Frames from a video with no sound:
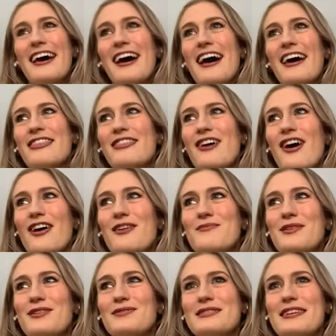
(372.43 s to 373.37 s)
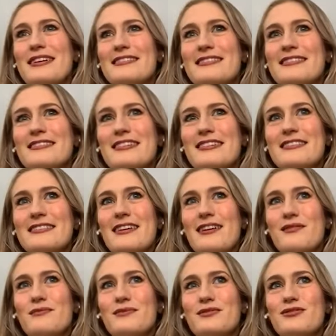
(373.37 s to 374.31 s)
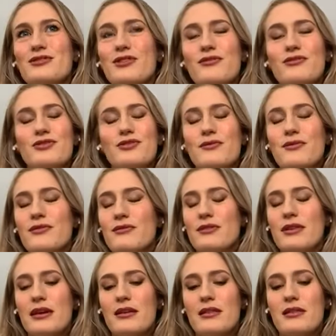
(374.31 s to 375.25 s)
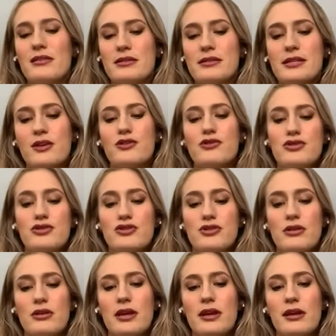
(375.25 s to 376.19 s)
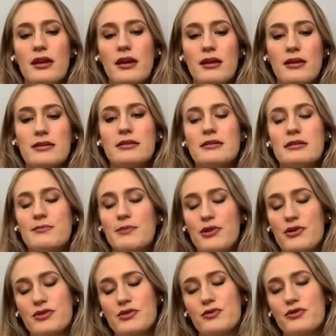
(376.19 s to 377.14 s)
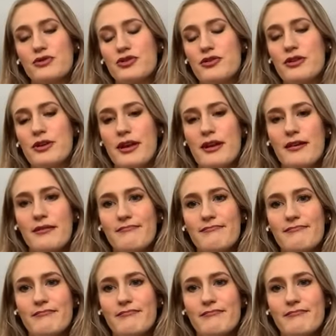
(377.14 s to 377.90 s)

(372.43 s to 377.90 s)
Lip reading: I thought what you said, Sting said, was so true, that the singer's journey is a spiritual journey.